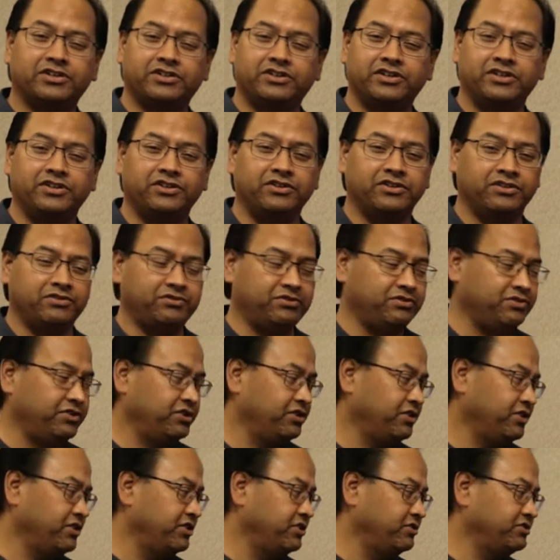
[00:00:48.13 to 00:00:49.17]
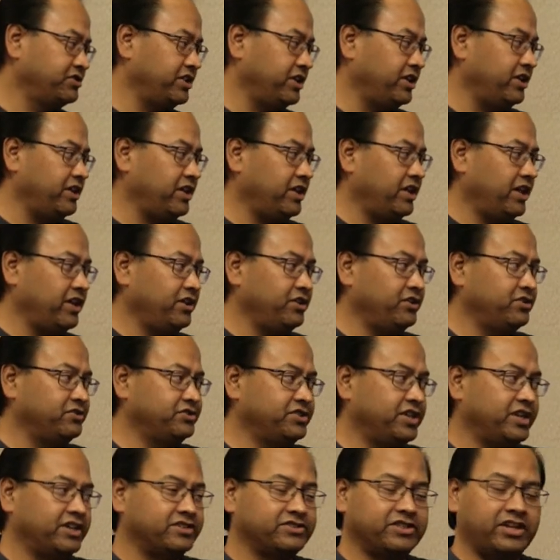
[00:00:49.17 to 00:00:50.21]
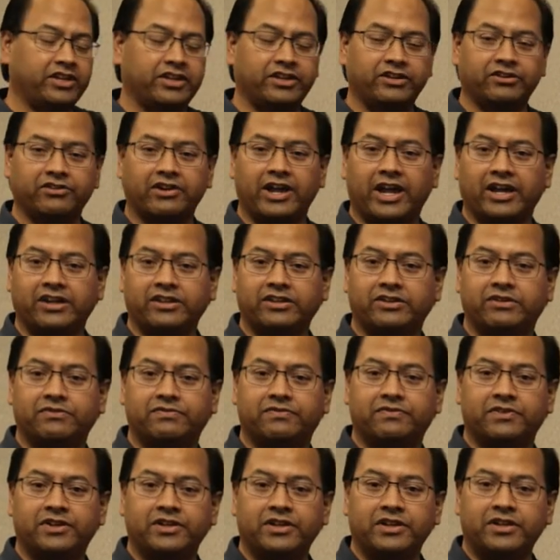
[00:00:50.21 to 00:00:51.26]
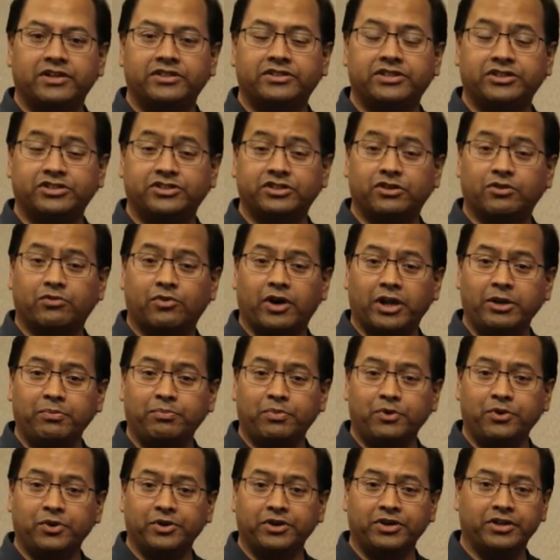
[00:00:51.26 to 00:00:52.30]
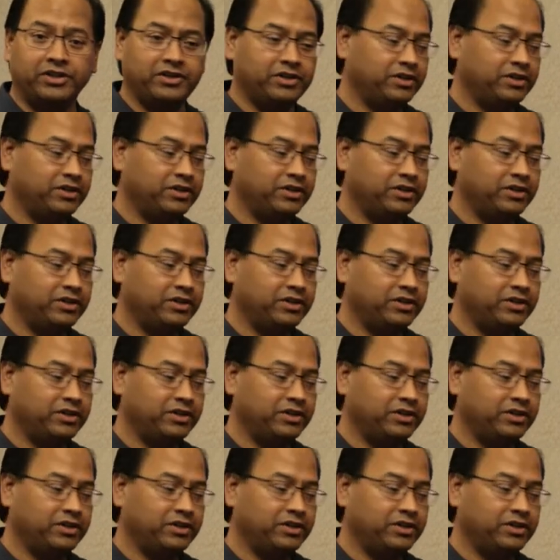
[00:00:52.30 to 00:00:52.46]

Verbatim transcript: You, you can use it, use it as an interactive digital whiteboard